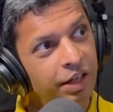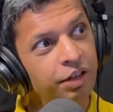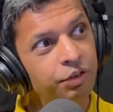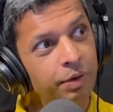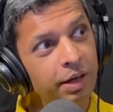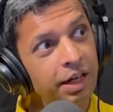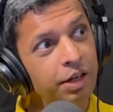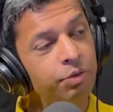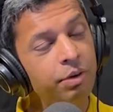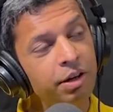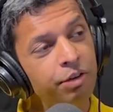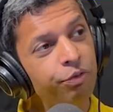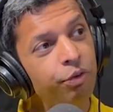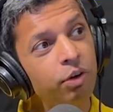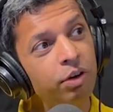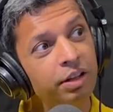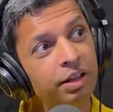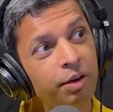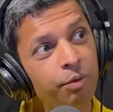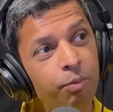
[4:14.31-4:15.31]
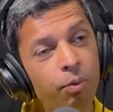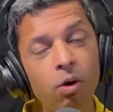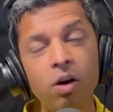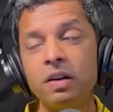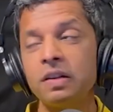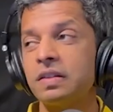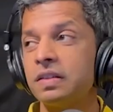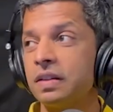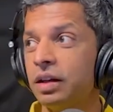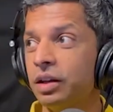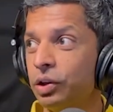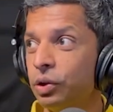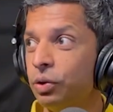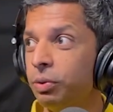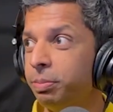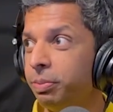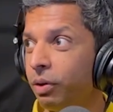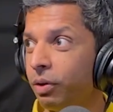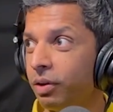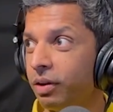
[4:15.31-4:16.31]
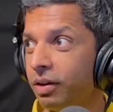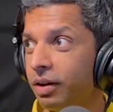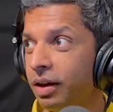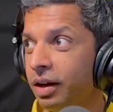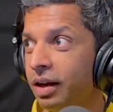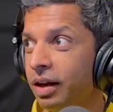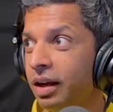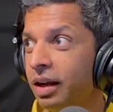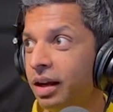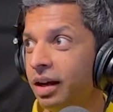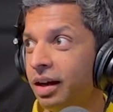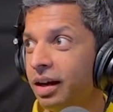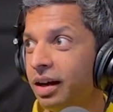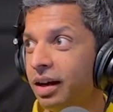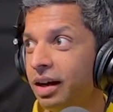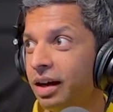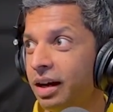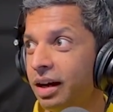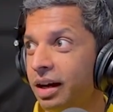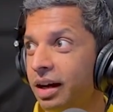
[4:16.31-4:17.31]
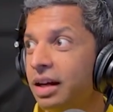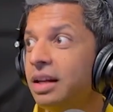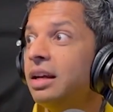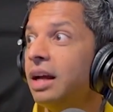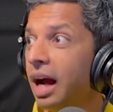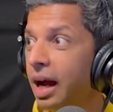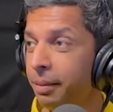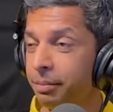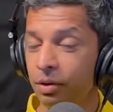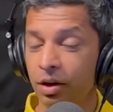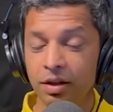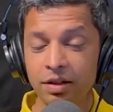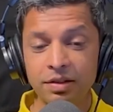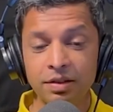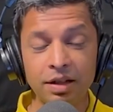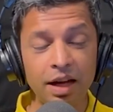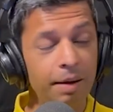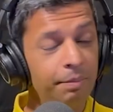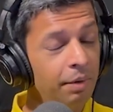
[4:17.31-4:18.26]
In 2024, there was a loophole. I'm not